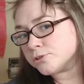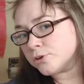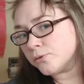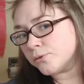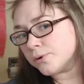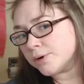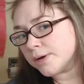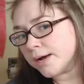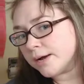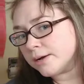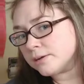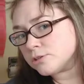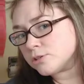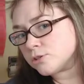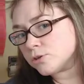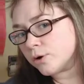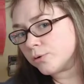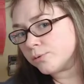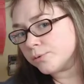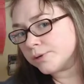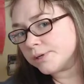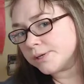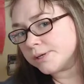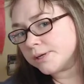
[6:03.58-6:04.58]
growing out, so I
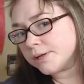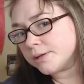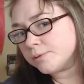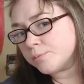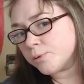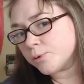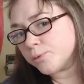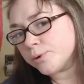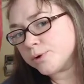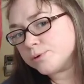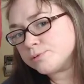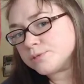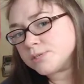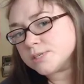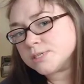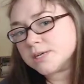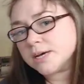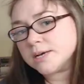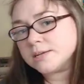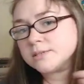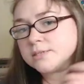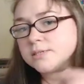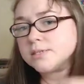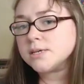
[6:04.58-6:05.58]
really need my roots
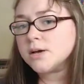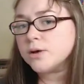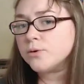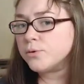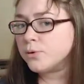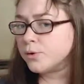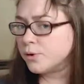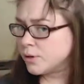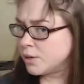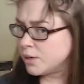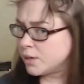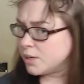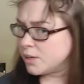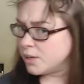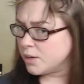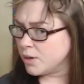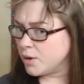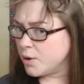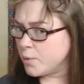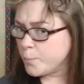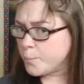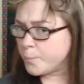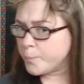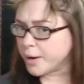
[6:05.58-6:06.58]
done. So
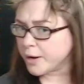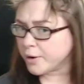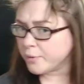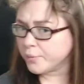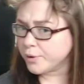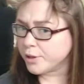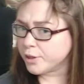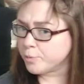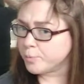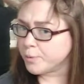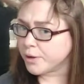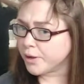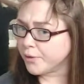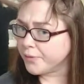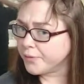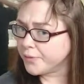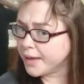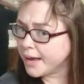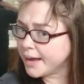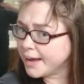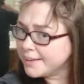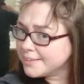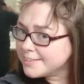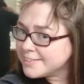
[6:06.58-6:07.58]
bear with me on
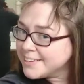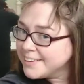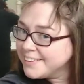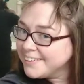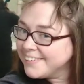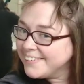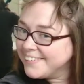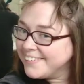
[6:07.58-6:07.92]
that.